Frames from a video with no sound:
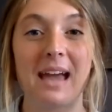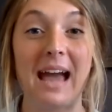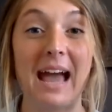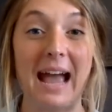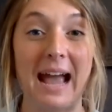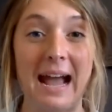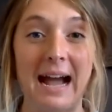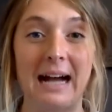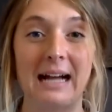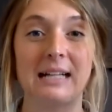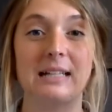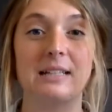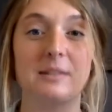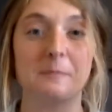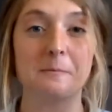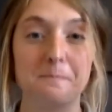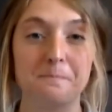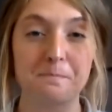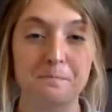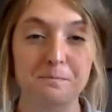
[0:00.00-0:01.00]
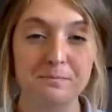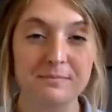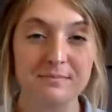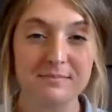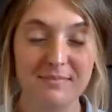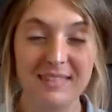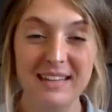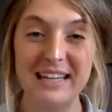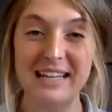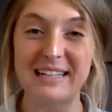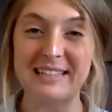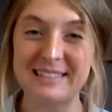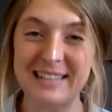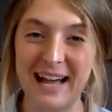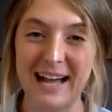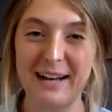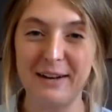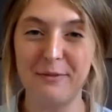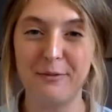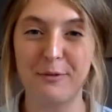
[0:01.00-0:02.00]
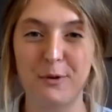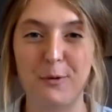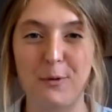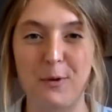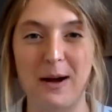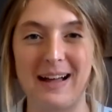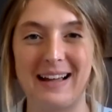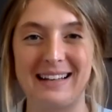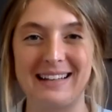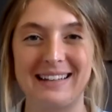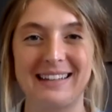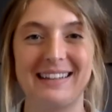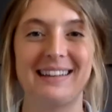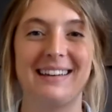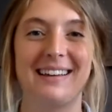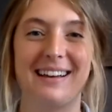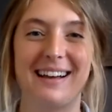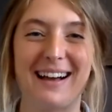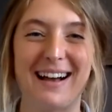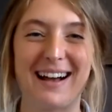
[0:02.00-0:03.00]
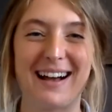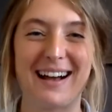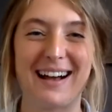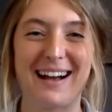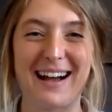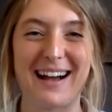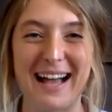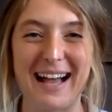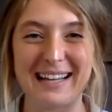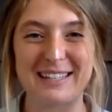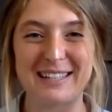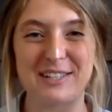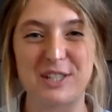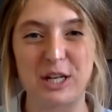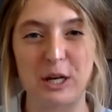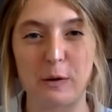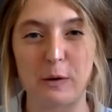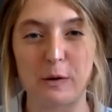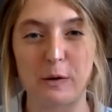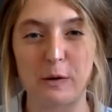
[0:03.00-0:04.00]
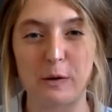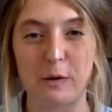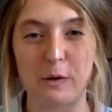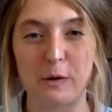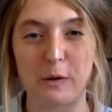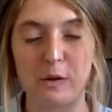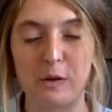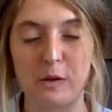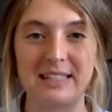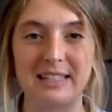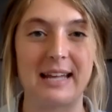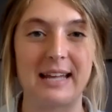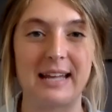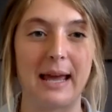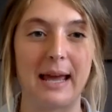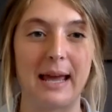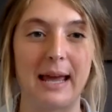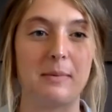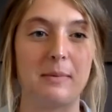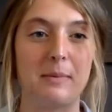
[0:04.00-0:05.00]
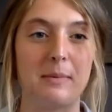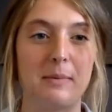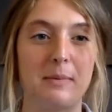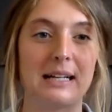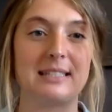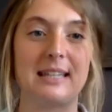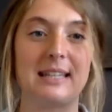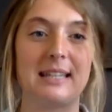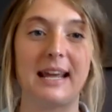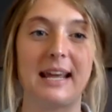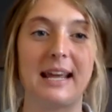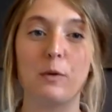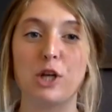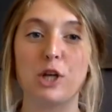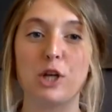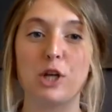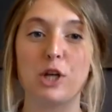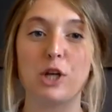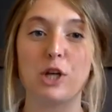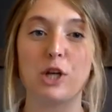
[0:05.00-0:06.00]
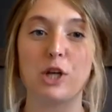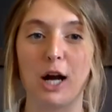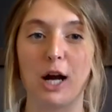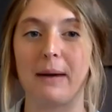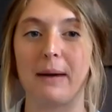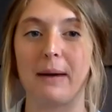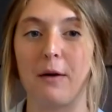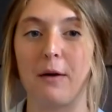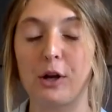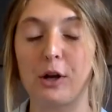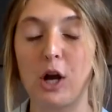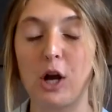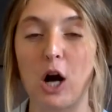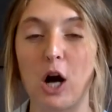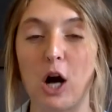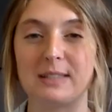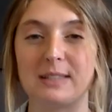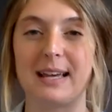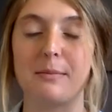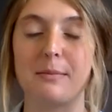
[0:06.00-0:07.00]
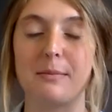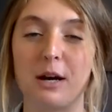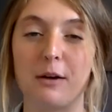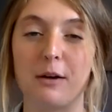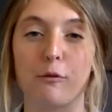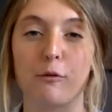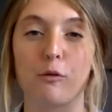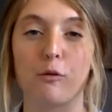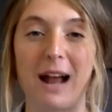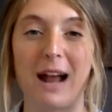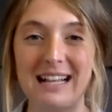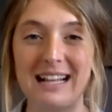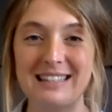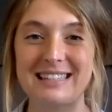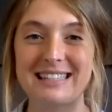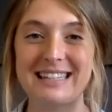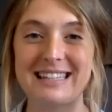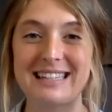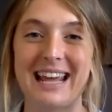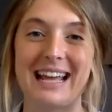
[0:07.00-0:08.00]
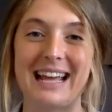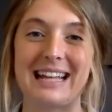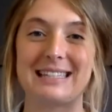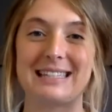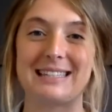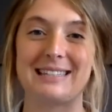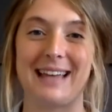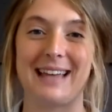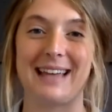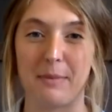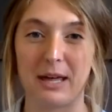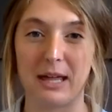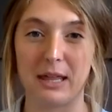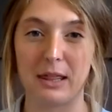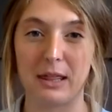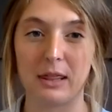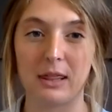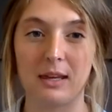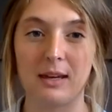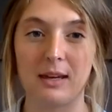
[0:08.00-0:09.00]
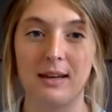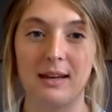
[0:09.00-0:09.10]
And excited for what I get to share with you guys today, because today we're talking about the concept of rest and Sabbath.